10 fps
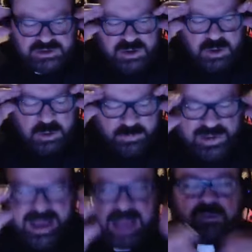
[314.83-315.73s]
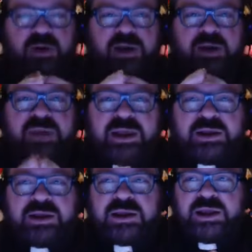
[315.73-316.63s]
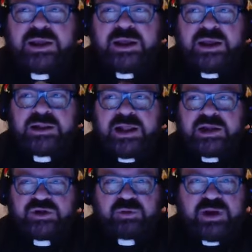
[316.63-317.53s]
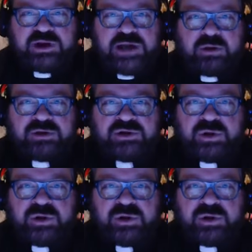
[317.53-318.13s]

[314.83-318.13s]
so i would recommend that you reach out